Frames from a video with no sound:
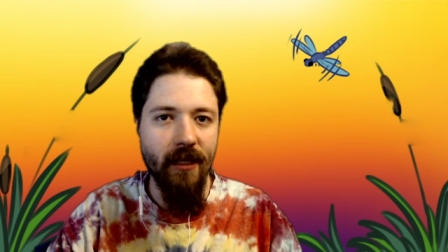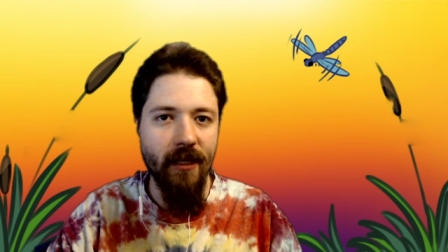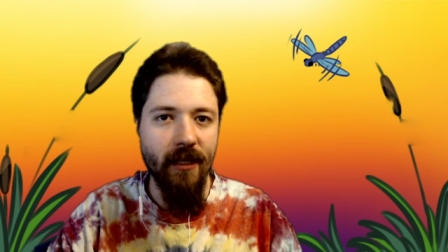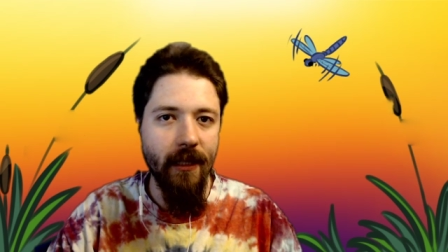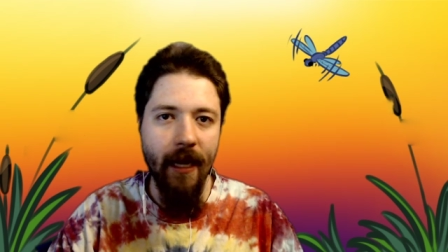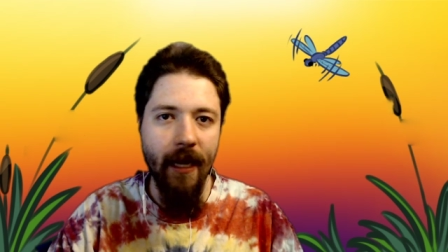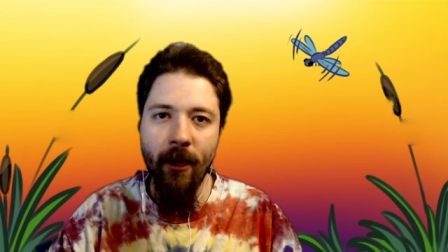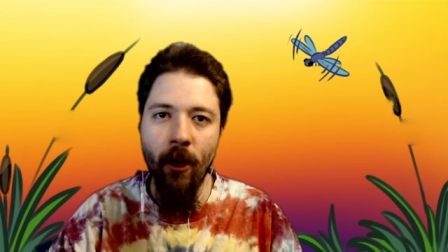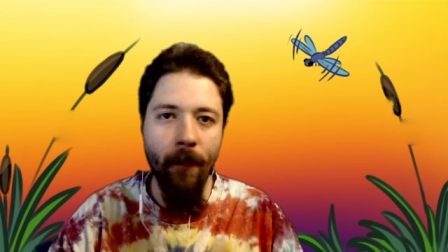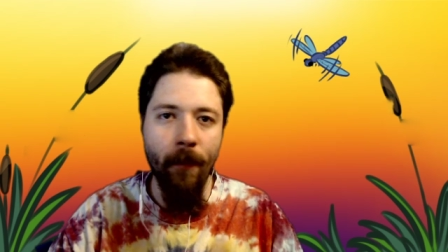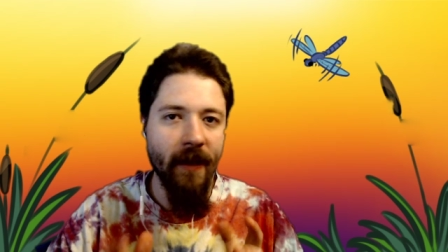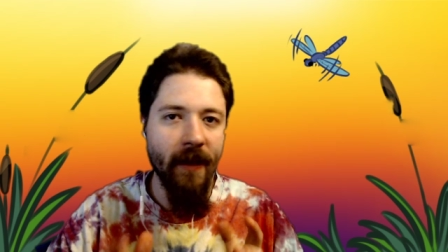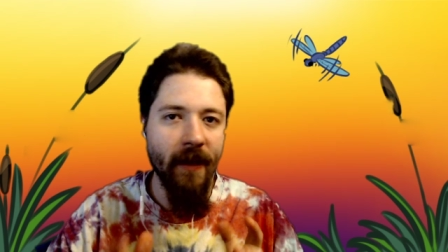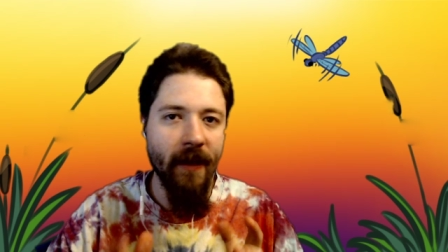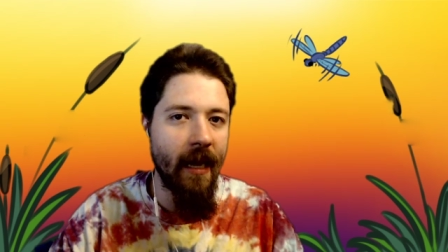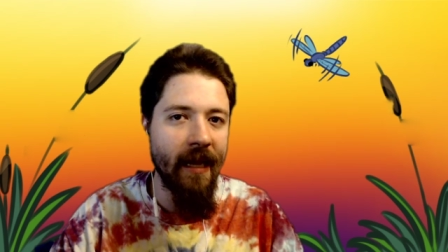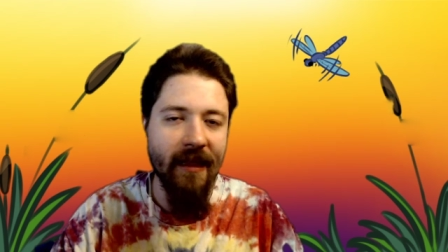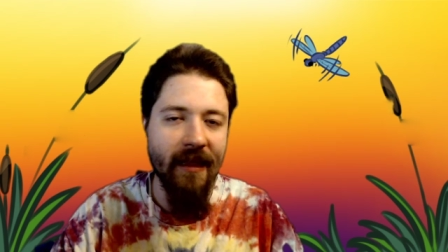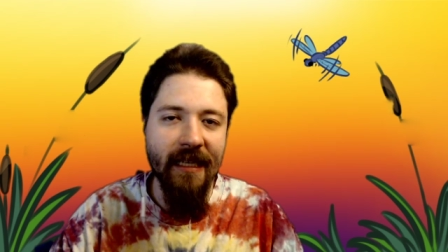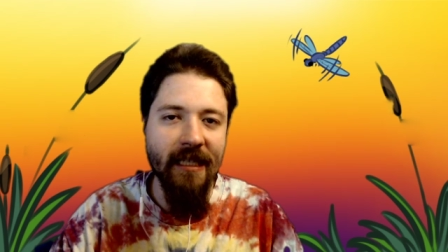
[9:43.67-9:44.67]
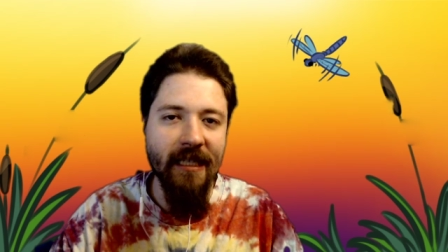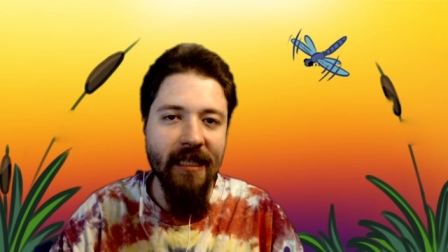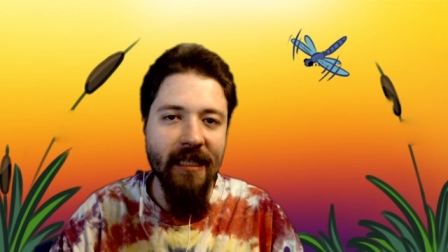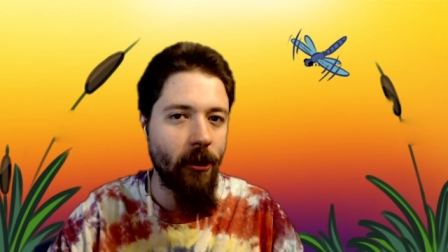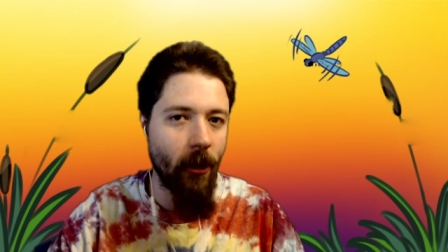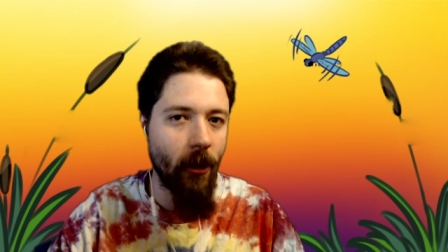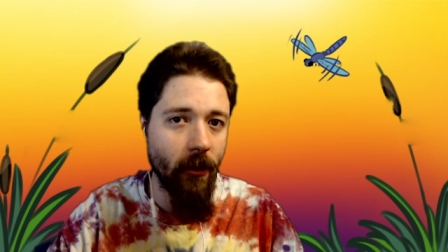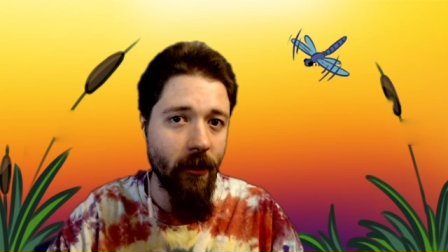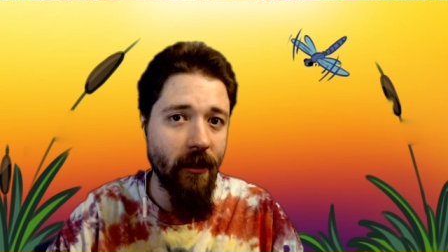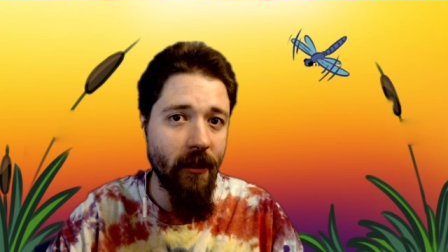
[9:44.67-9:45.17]
I hope I at least
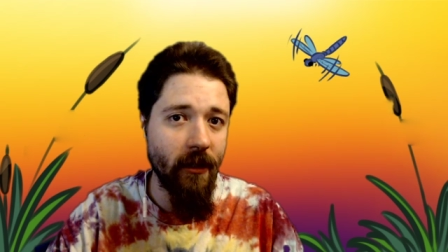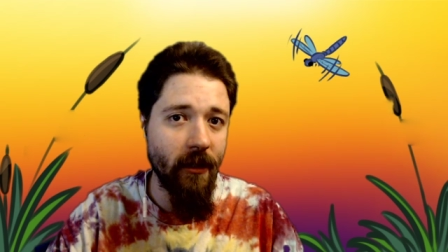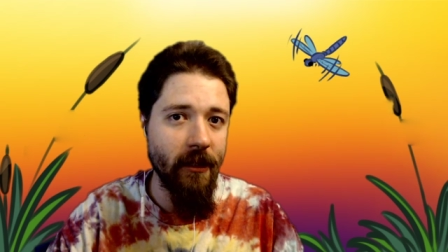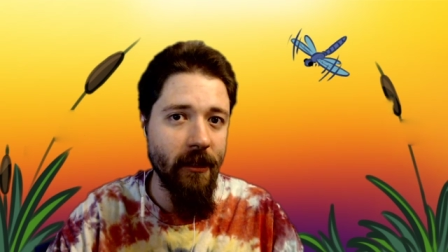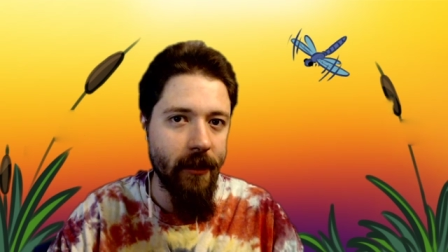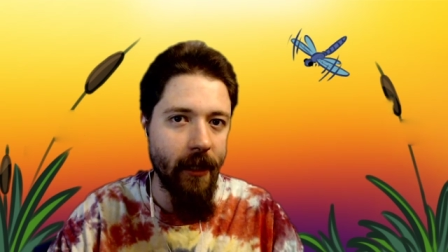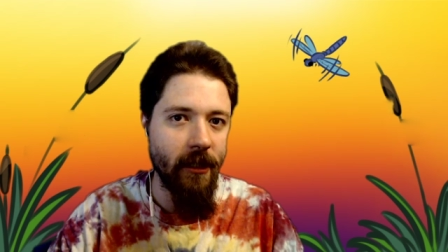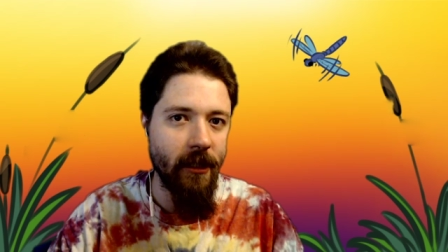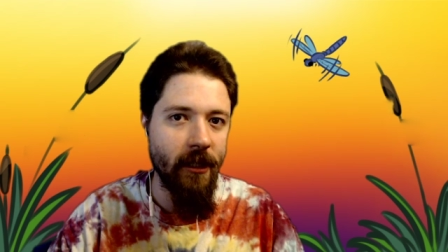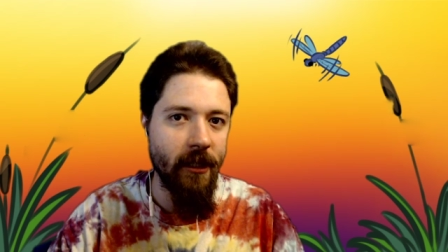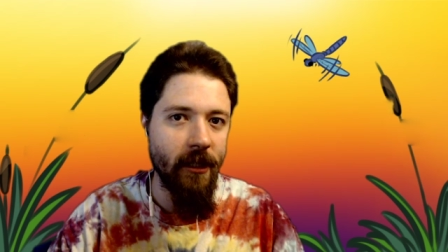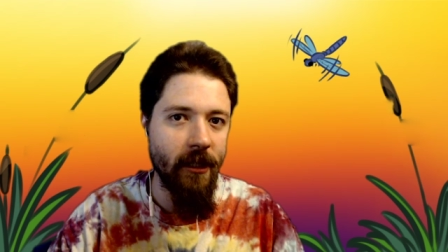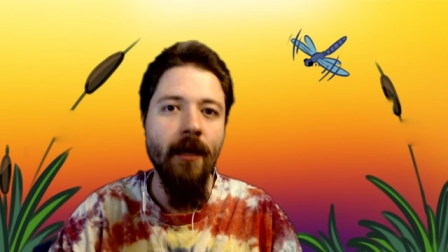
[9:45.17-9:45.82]
started a discussion